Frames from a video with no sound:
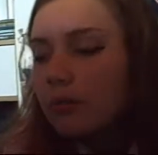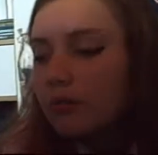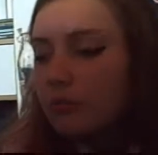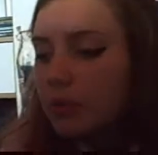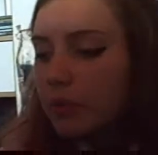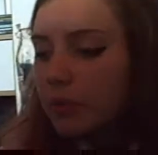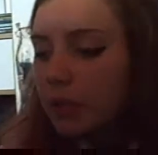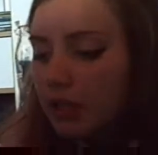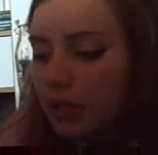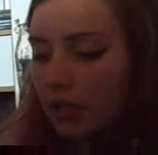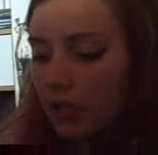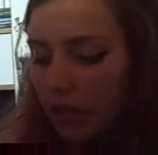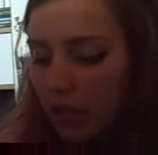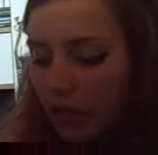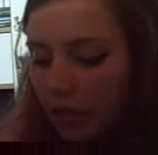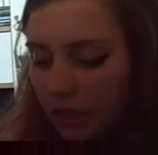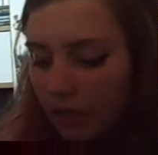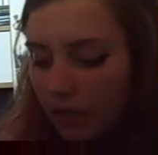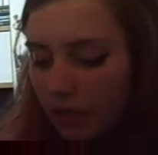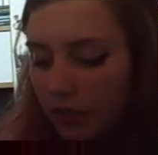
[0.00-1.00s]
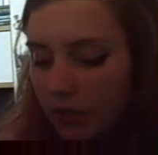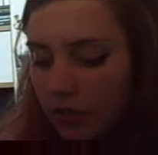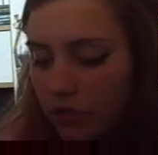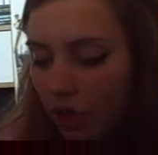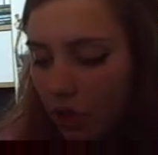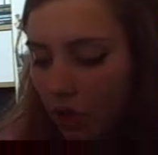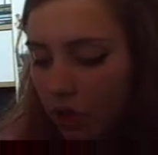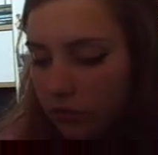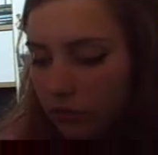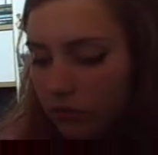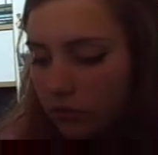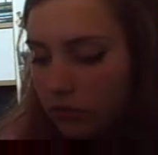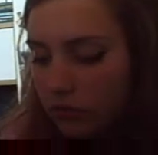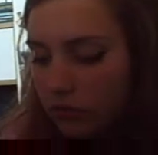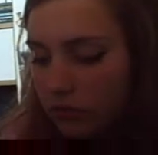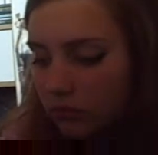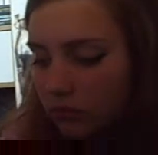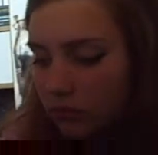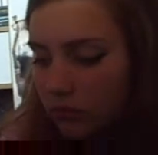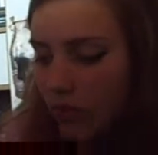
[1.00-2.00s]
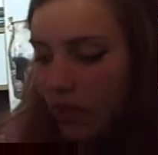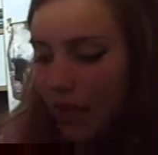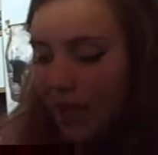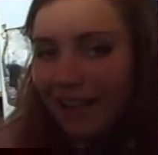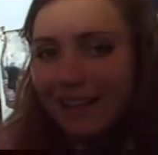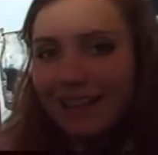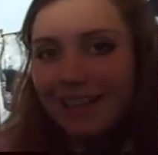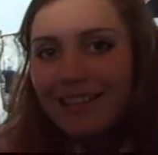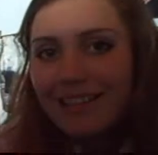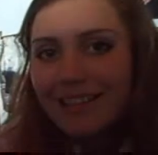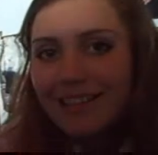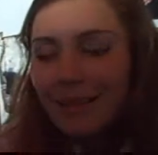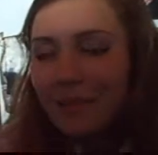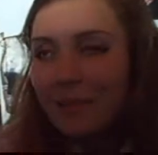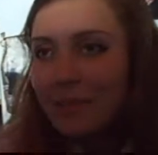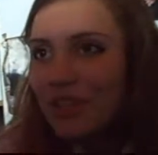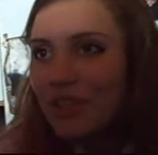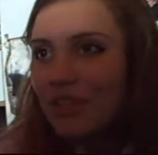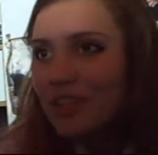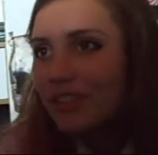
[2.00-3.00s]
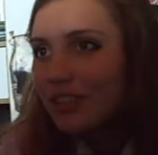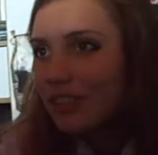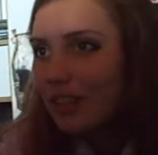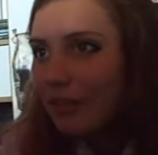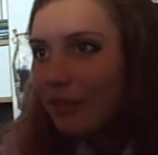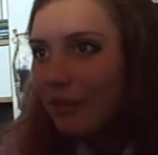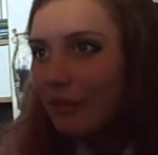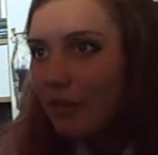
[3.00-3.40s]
Something in that song, and here's an admission,